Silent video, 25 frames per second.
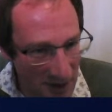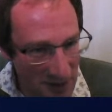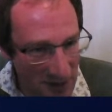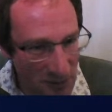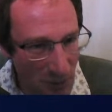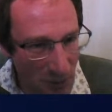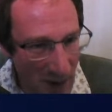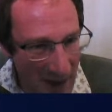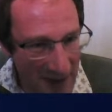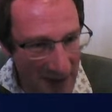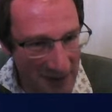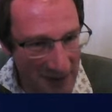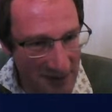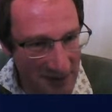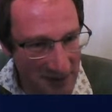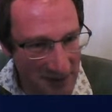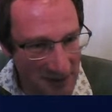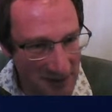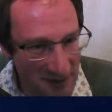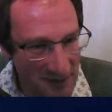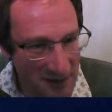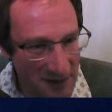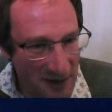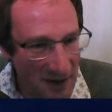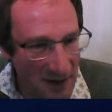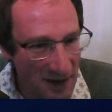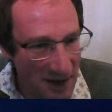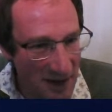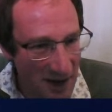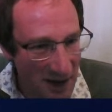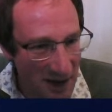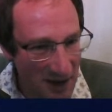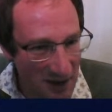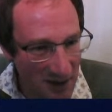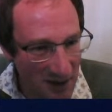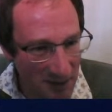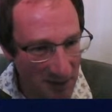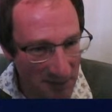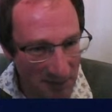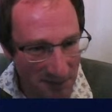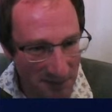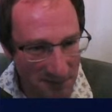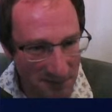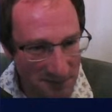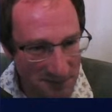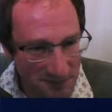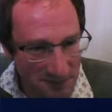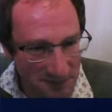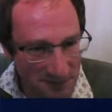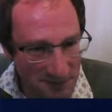when,
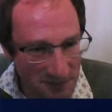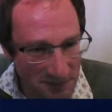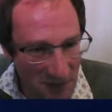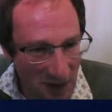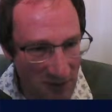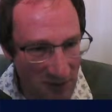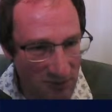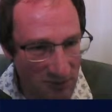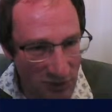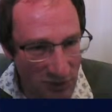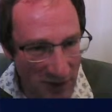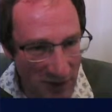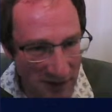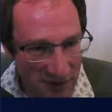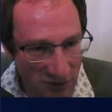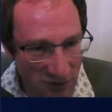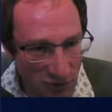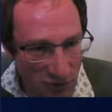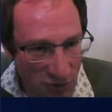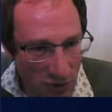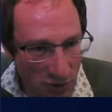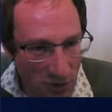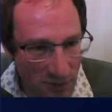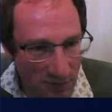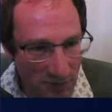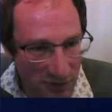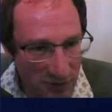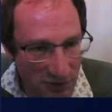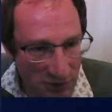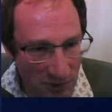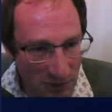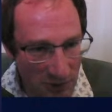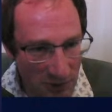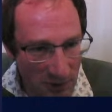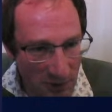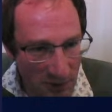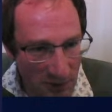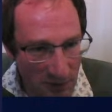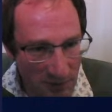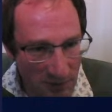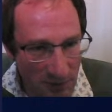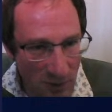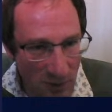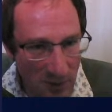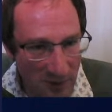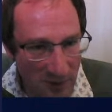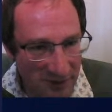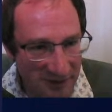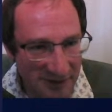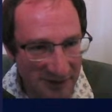and if there's groups, or
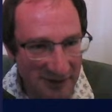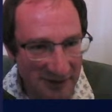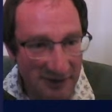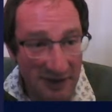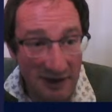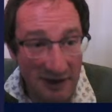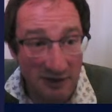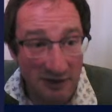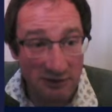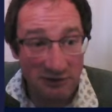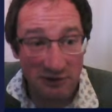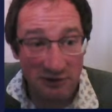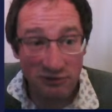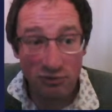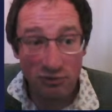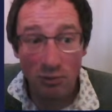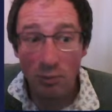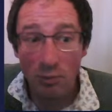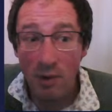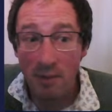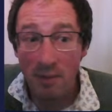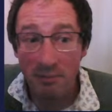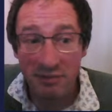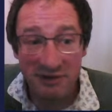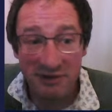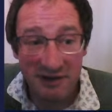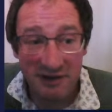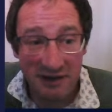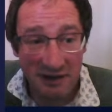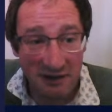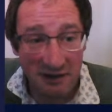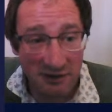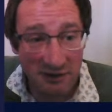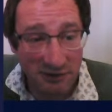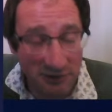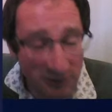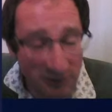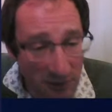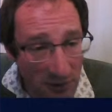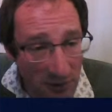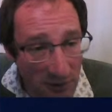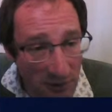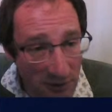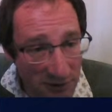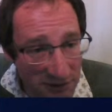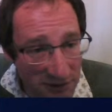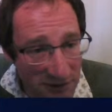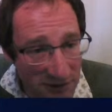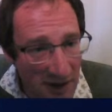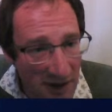we want to see things just from one particular
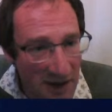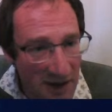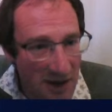source,